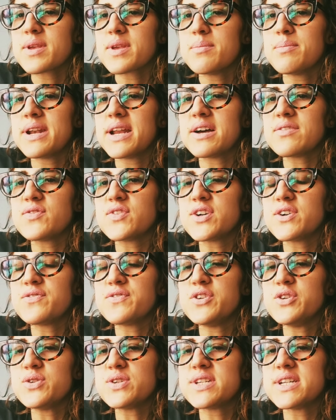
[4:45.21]
But after a
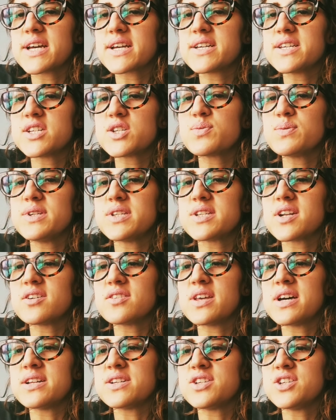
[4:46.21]
few seconds, we saw
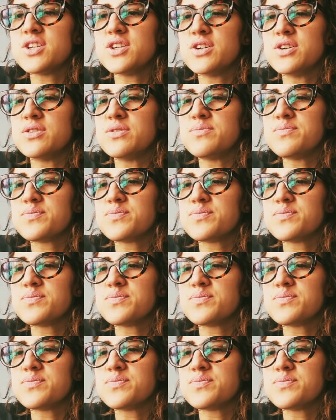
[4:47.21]
that too.